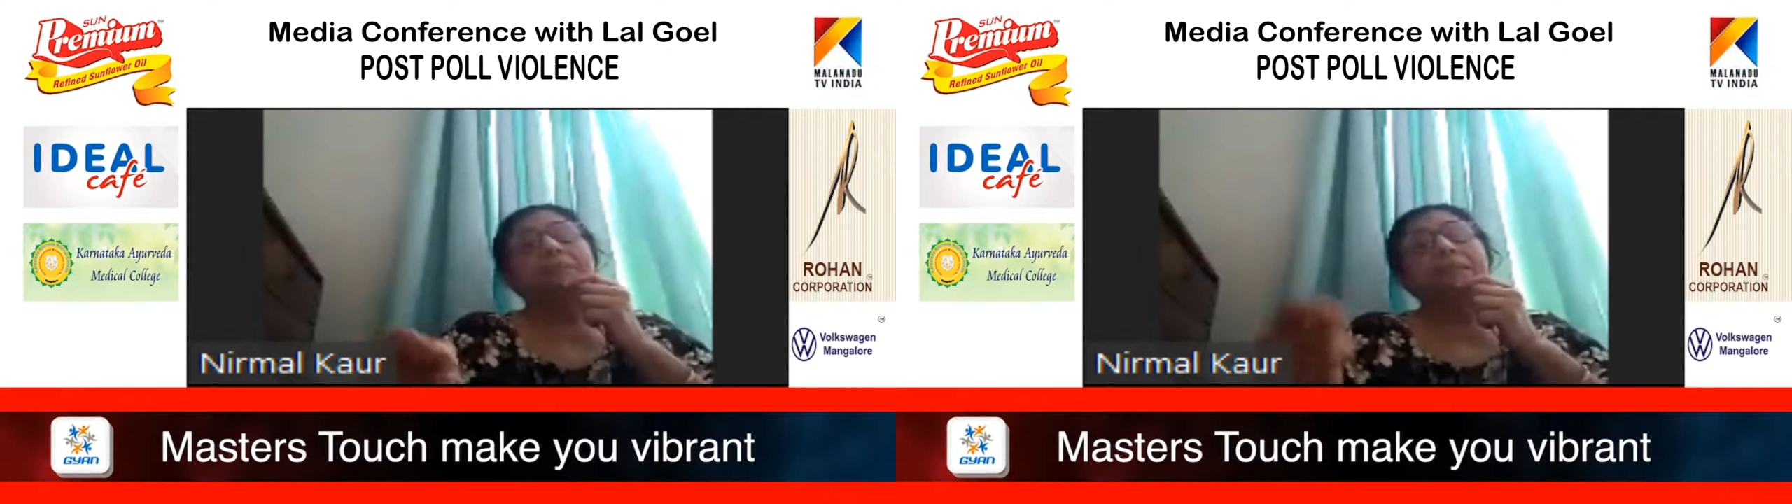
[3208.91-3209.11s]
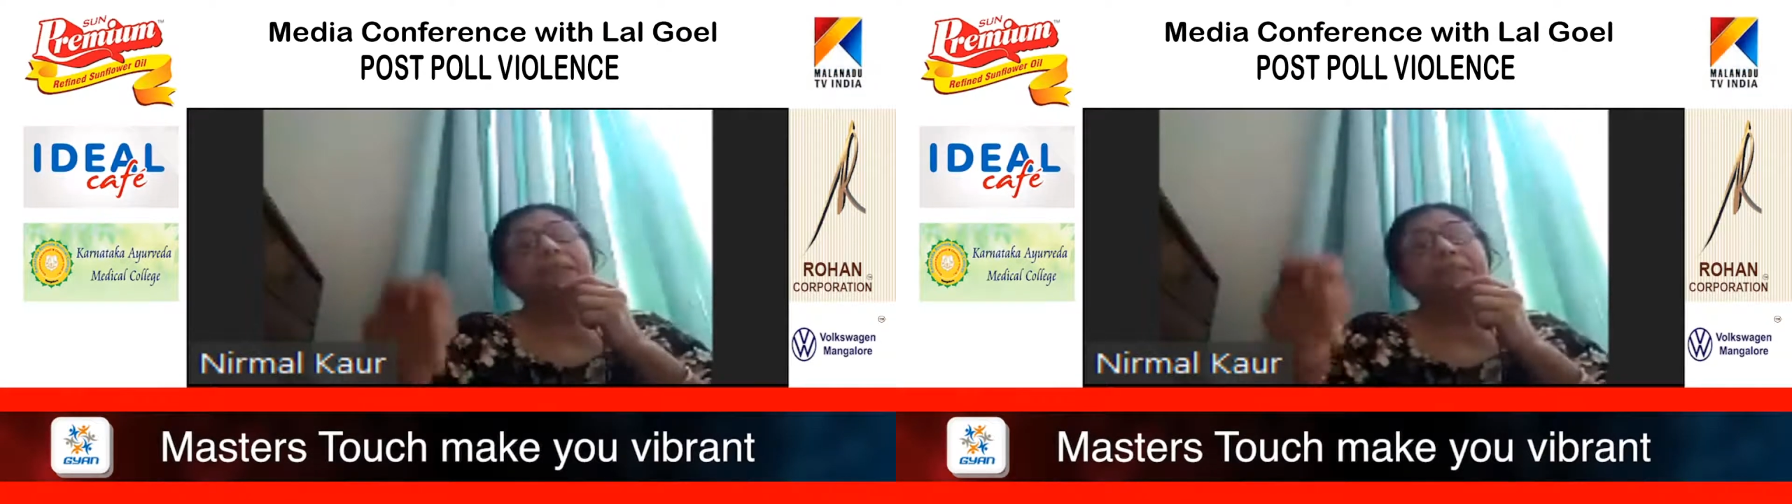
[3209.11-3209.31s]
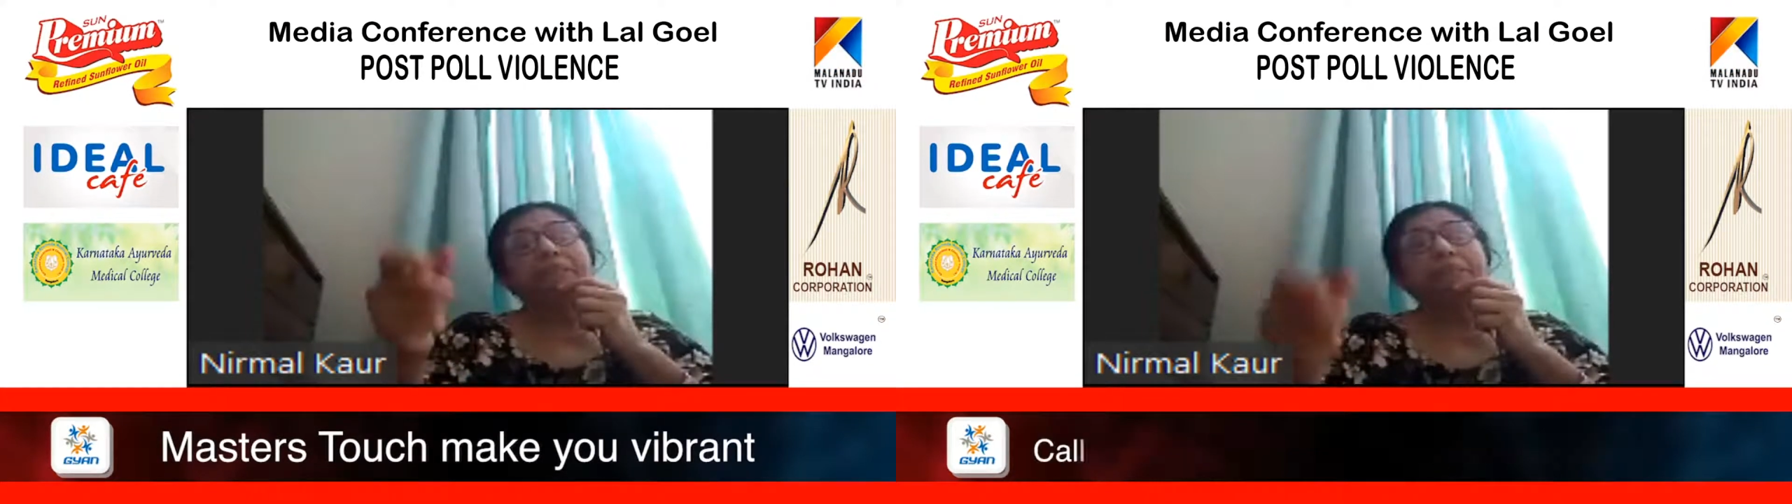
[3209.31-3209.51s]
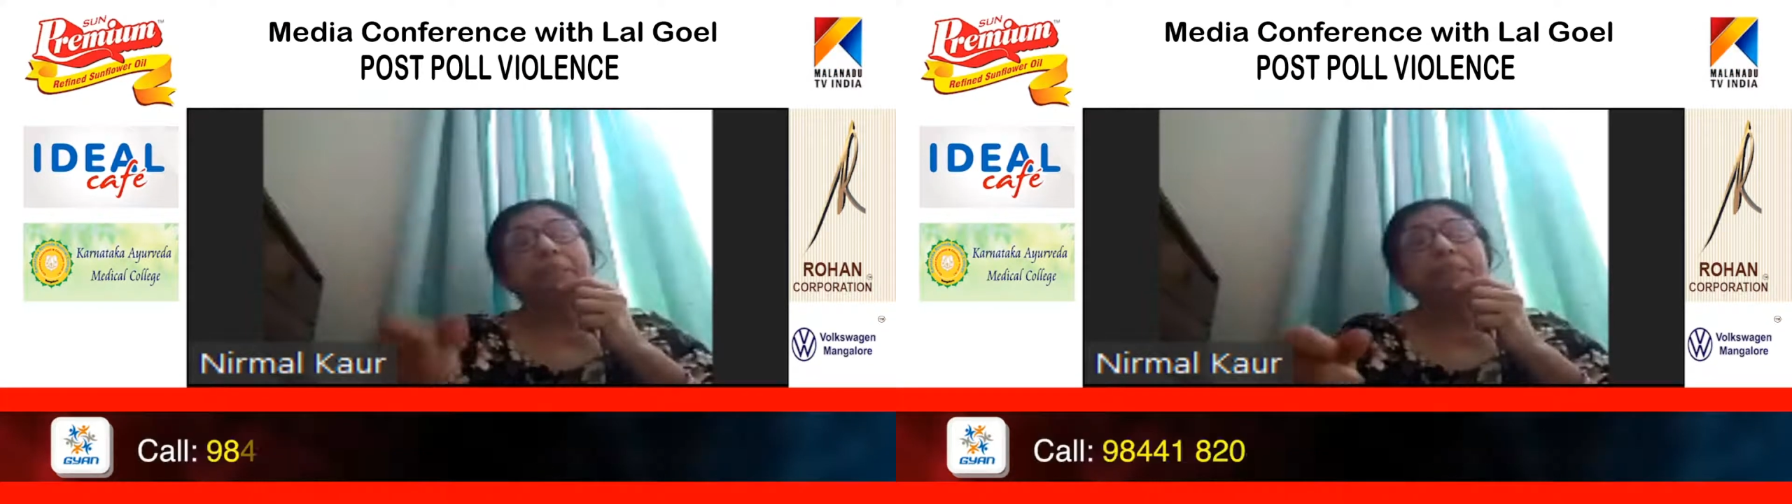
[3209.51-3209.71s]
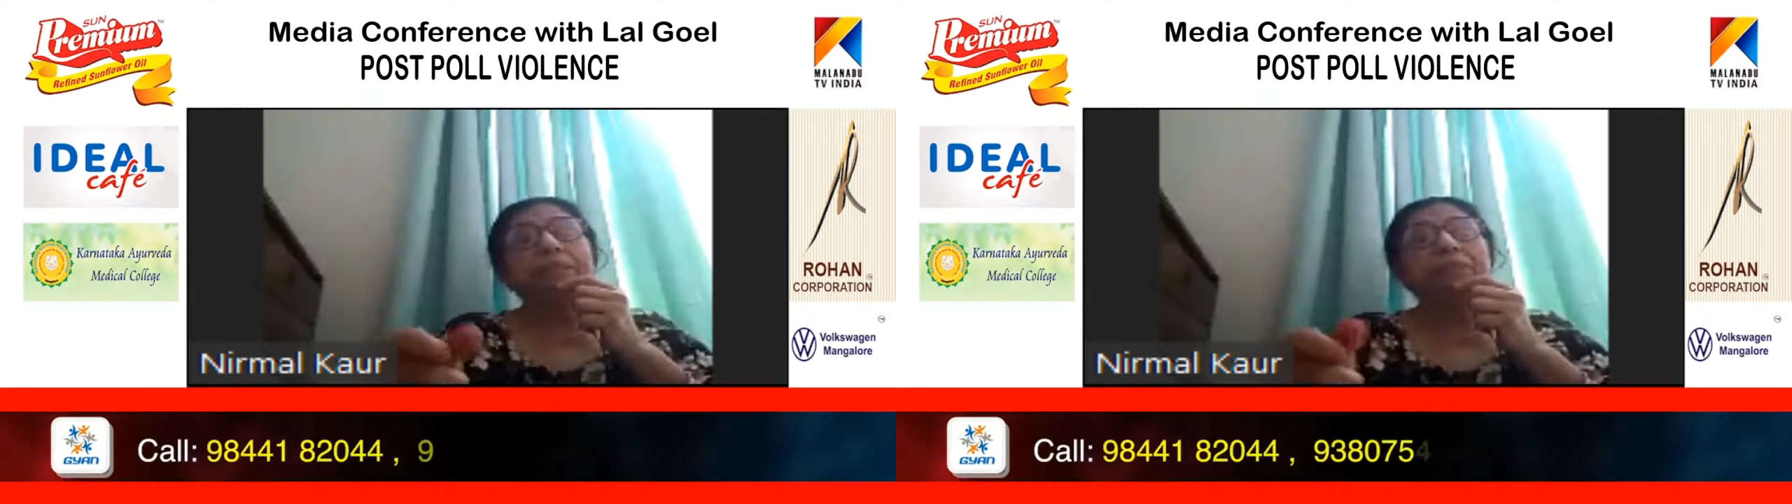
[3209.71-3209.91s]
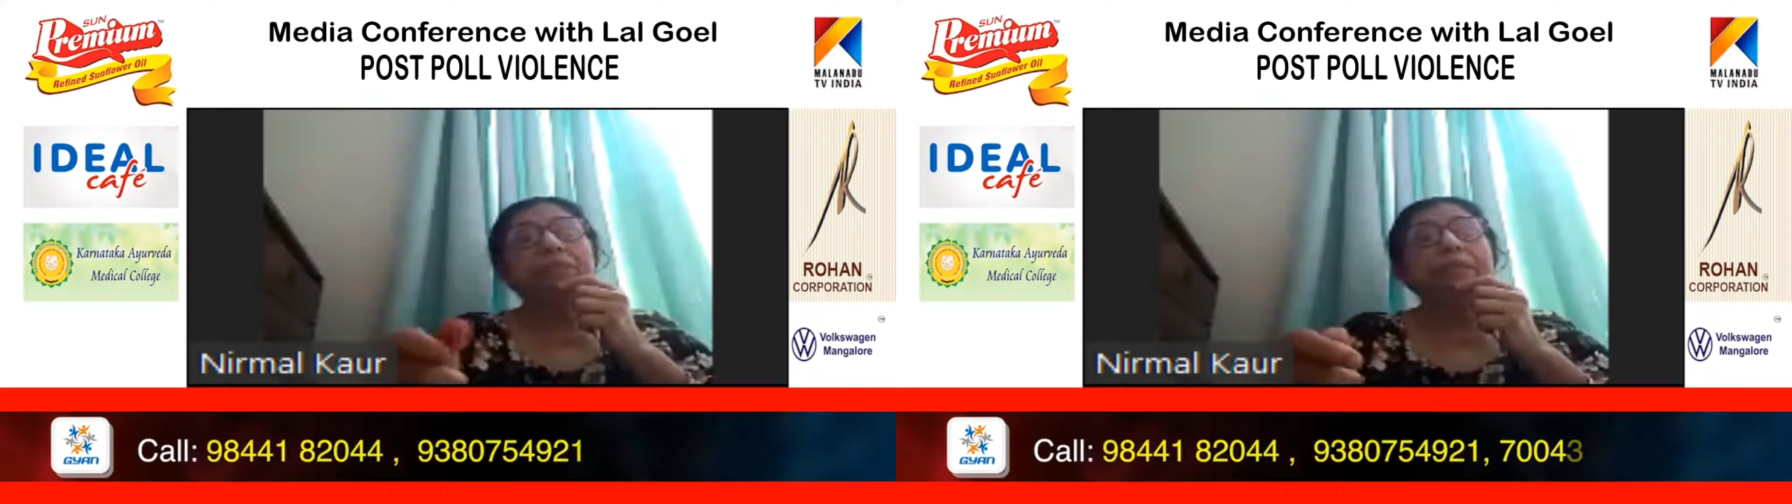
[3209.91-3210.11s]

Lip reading: that everybody should